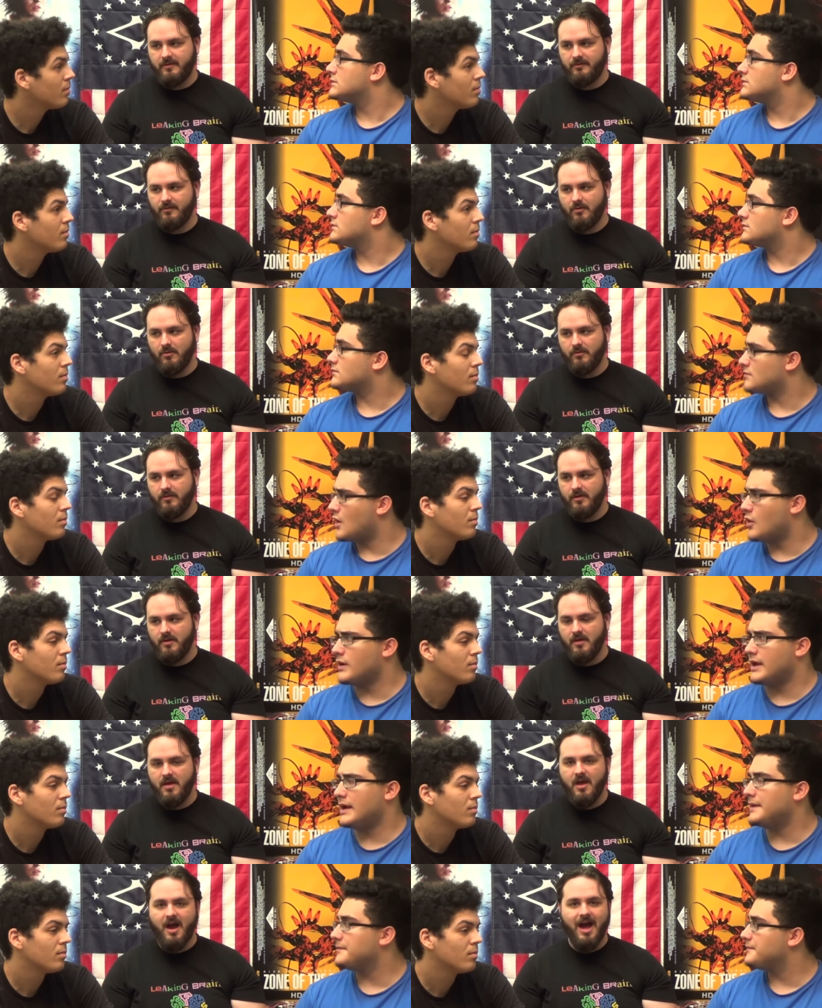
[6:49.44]
Speaker 1: they sold. Oh
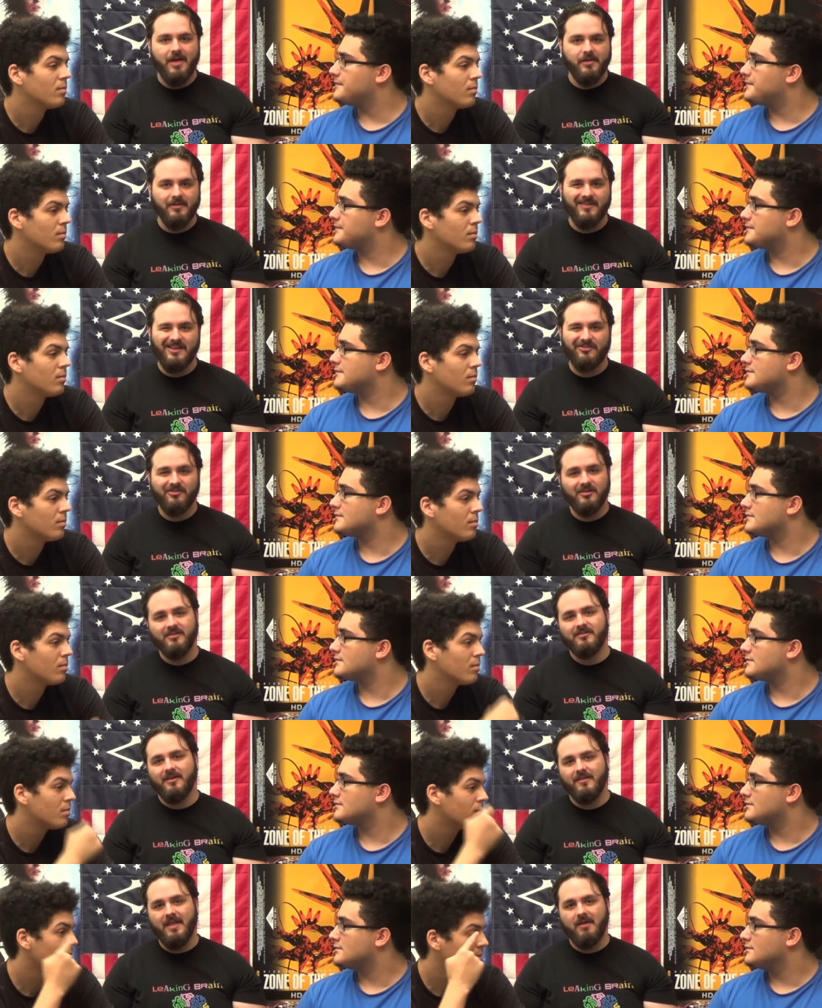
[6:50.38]
yeah. I think they should
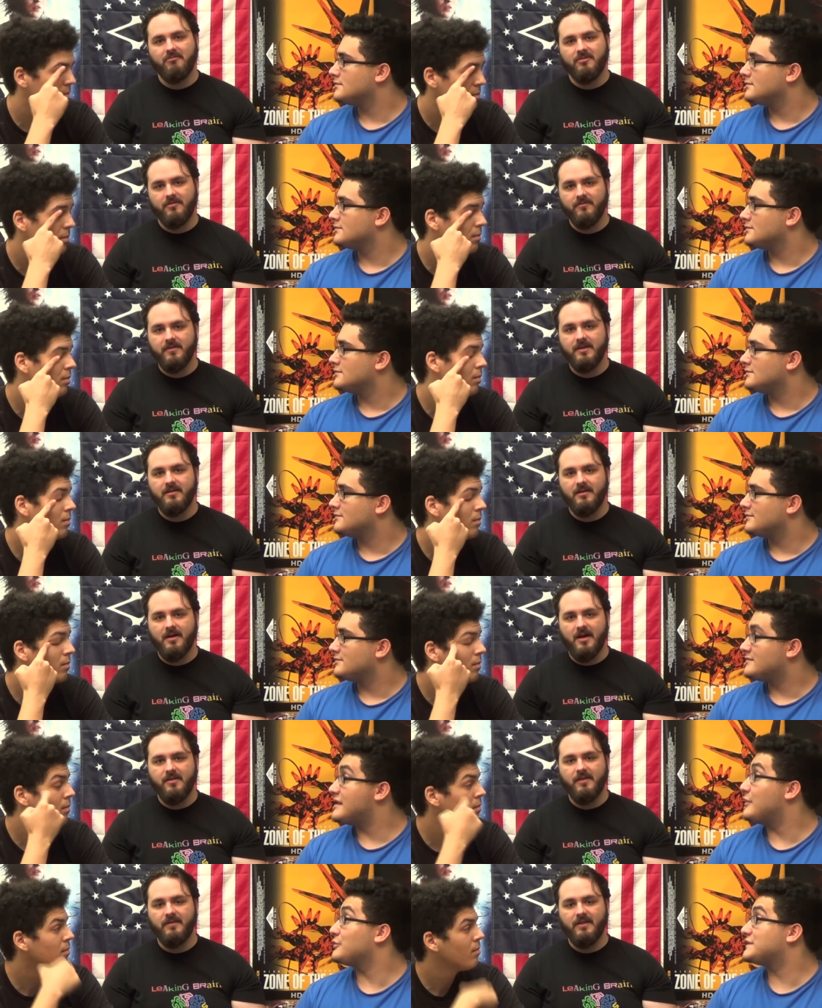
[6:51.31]
have done that with the
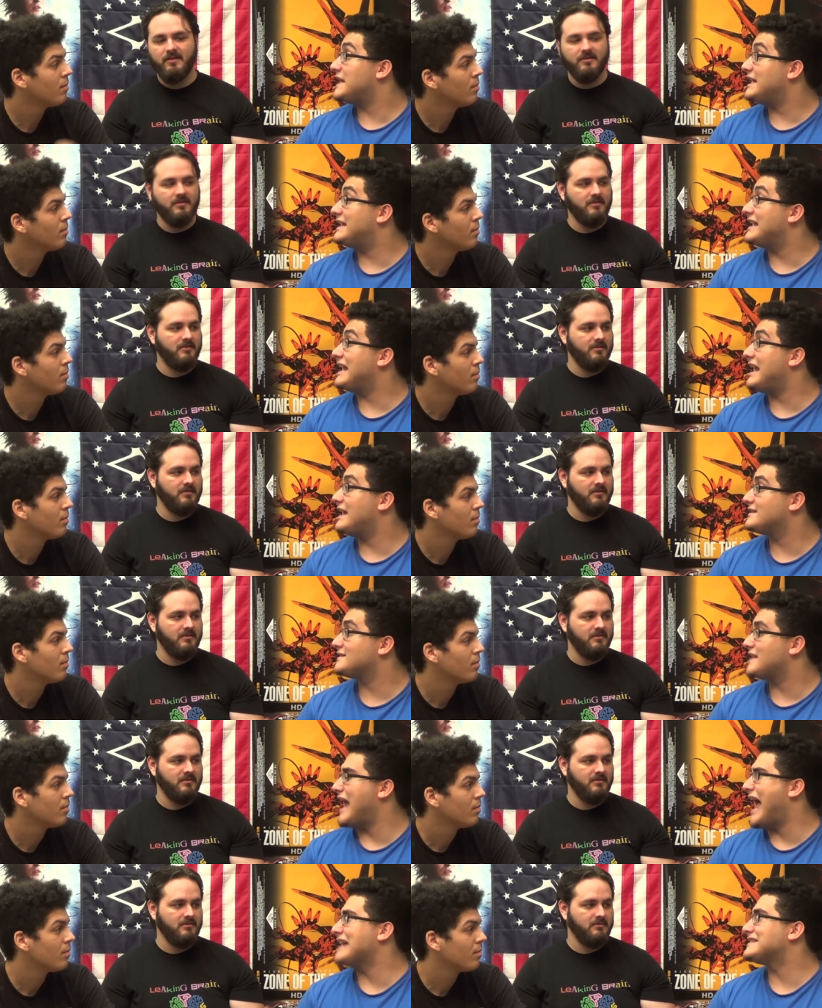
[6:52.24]
Vita. I they were they... taking
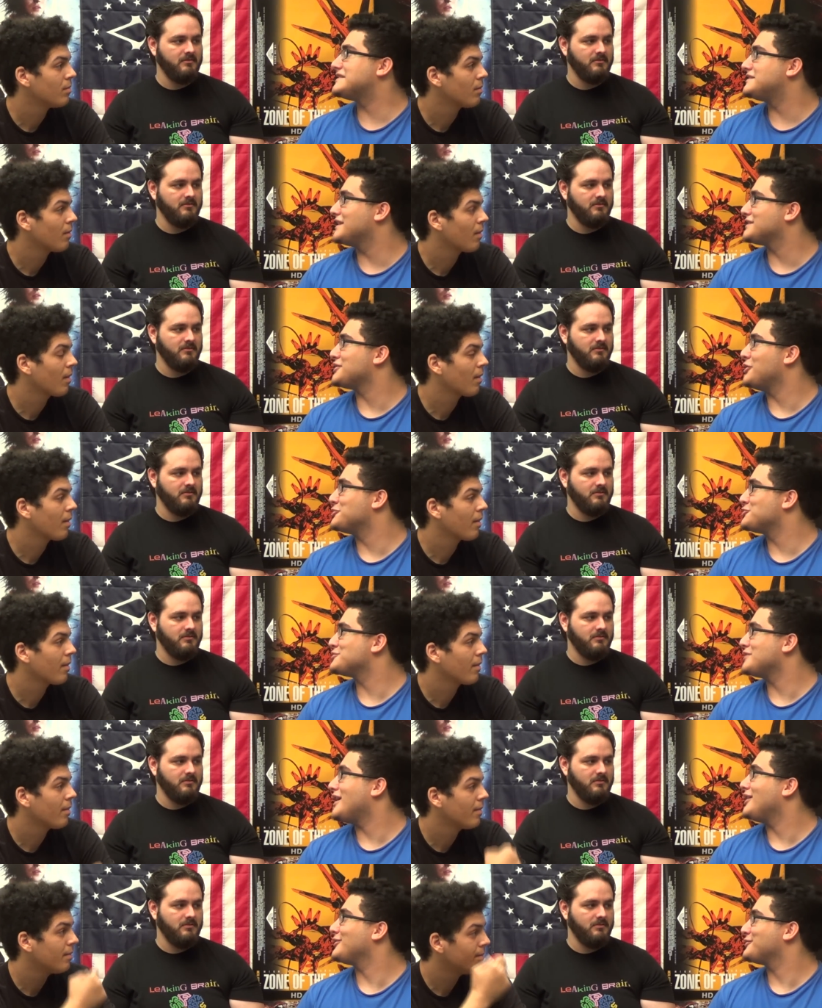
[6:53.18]
Speaker 2: hits at
Speaker 1: six
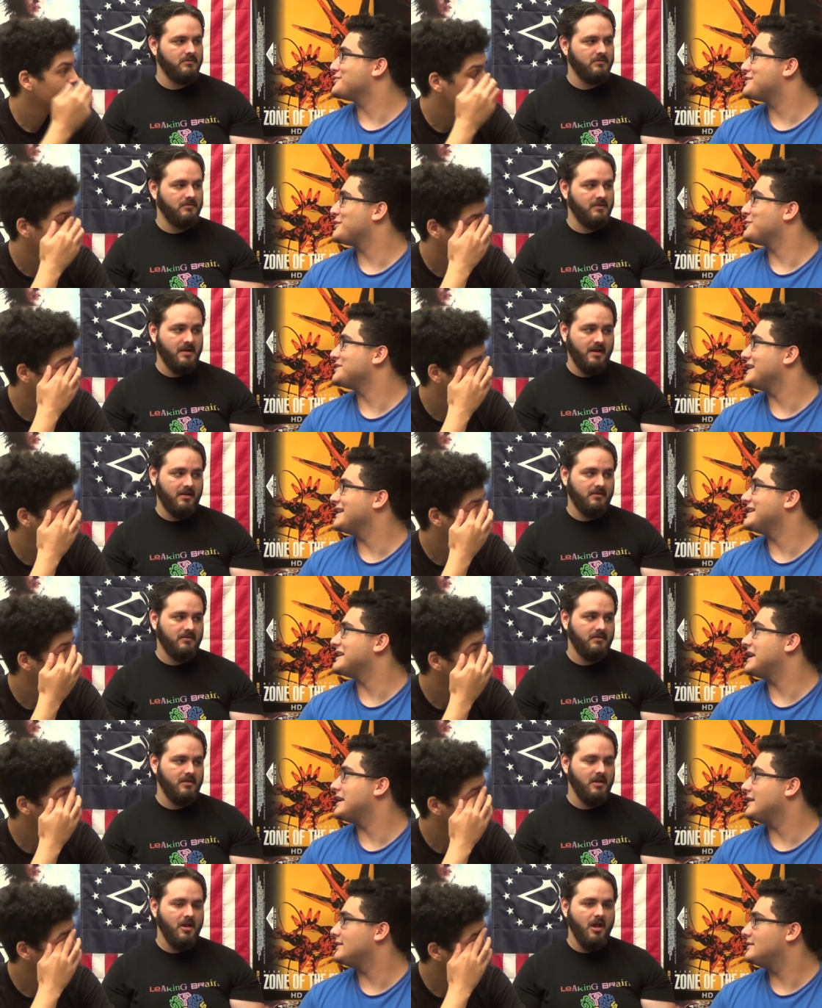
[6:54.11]
hundred dollars. They were yeah.
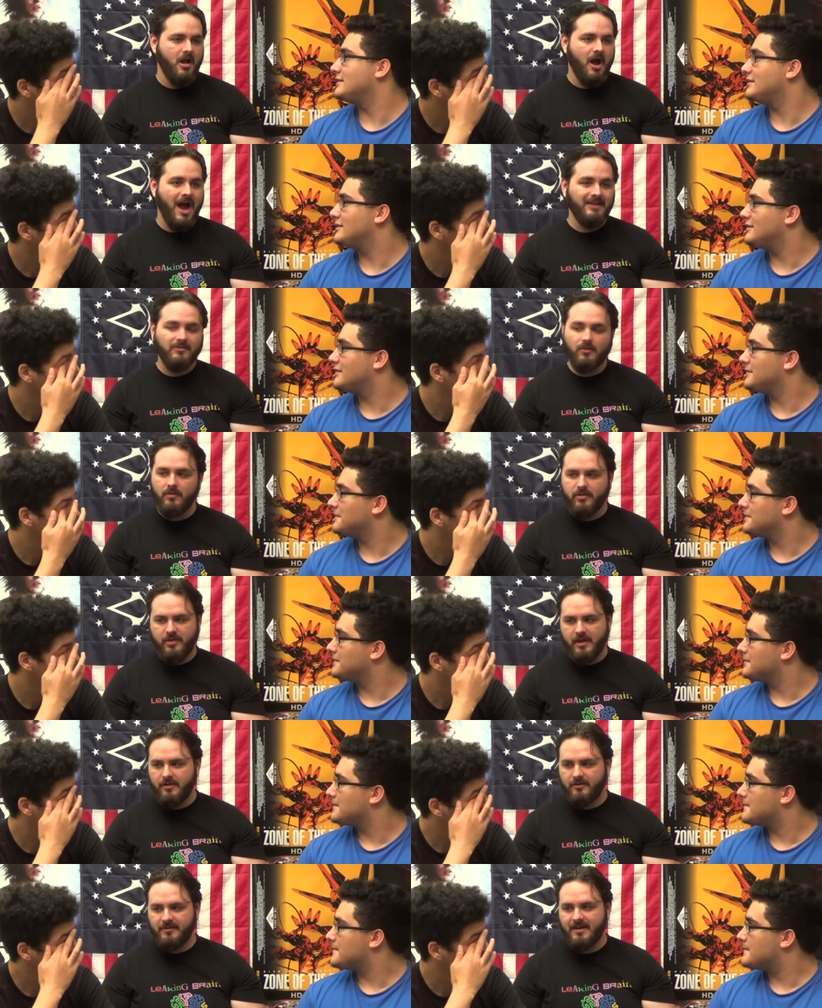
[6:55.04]
taking a hit. I don't
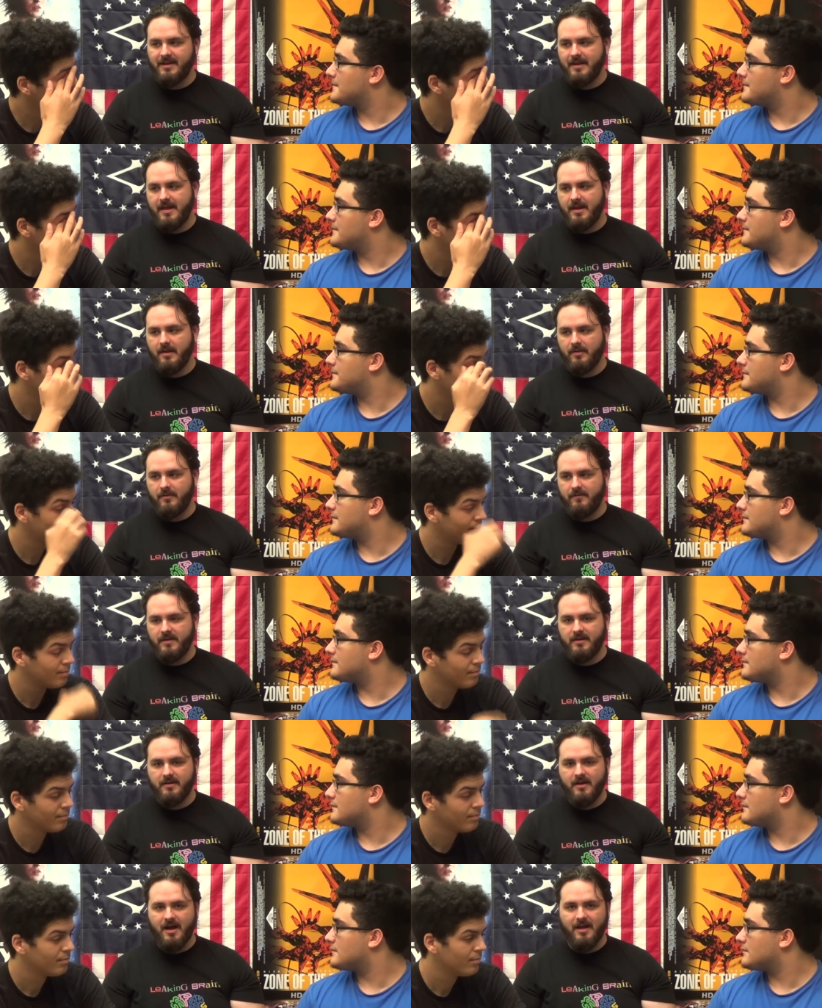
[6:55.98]
think they're taking a hit on the
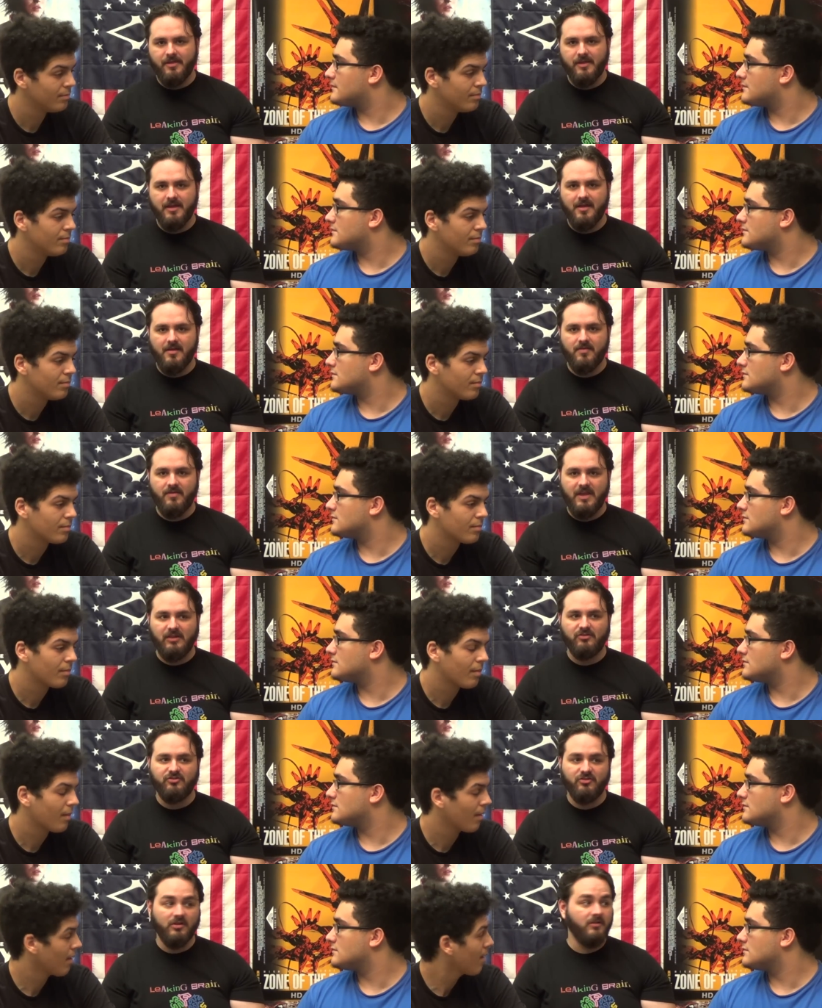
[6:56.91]
Vita. I think
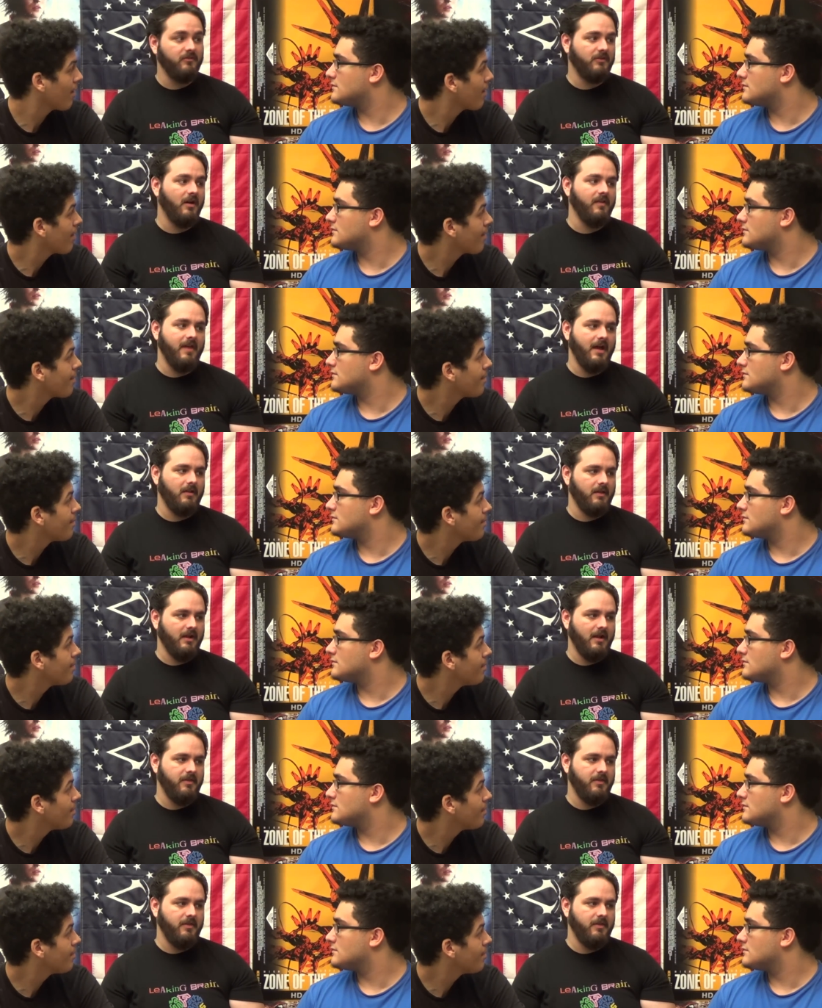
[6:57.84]
they should have done that. Like